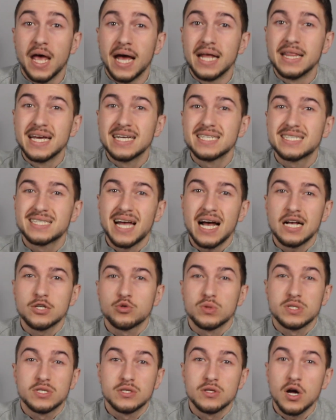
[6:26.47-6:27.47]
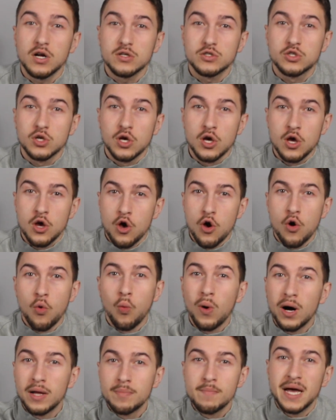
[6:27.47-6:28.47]
And his task was not a
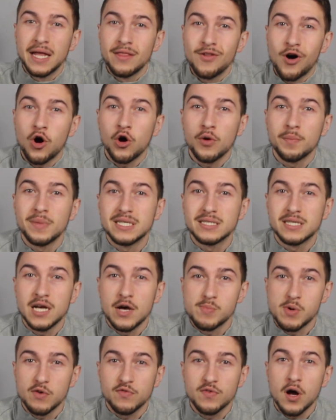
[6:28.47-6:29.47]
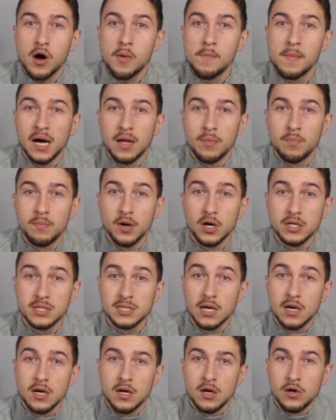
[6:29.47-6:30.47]
one-man army type of combat, but
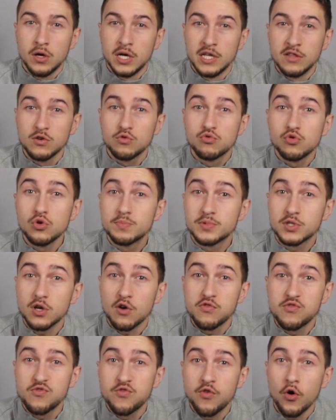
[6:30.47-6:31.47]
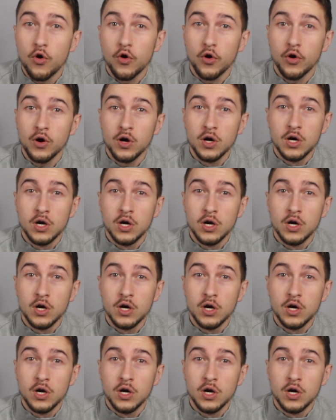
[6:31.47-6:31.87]
in groups of 4,